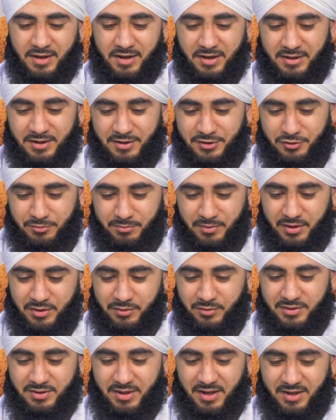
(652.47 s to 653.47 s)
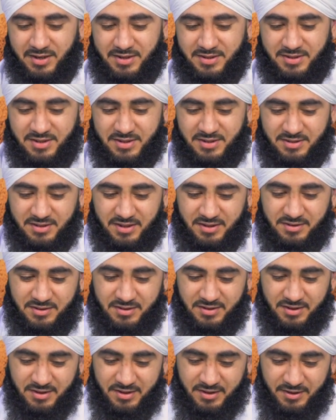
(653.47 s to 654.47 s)
Allah subhanahu wa ta'ala says
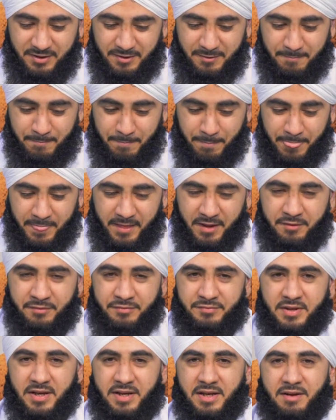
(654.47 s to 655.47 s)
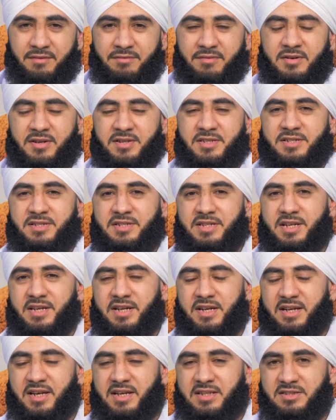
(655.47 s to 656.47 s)
that if they ever
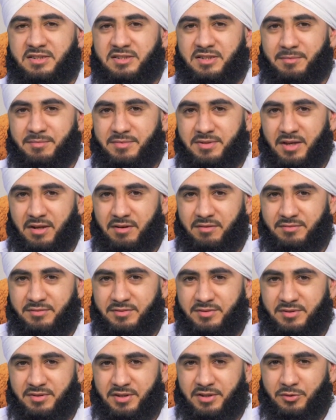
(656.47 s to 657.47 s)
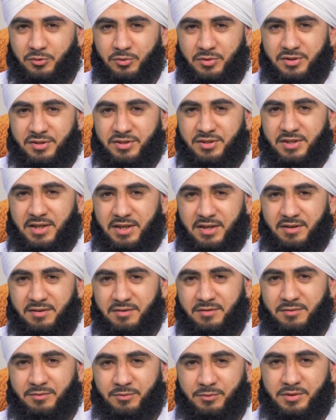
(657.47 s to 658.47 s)
sin against themselves, they do a
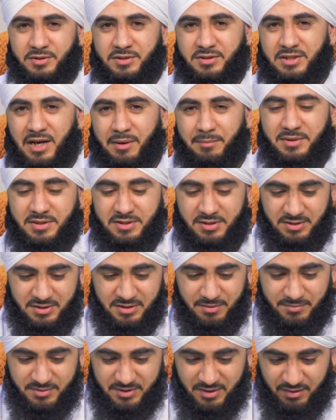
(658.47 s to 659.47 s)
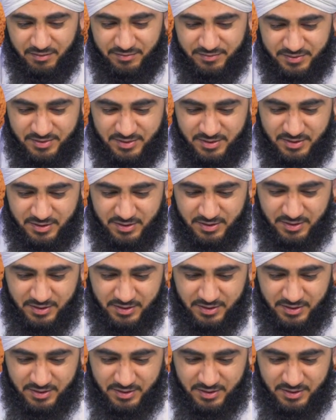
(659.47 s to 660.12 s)
sin which damages themselves,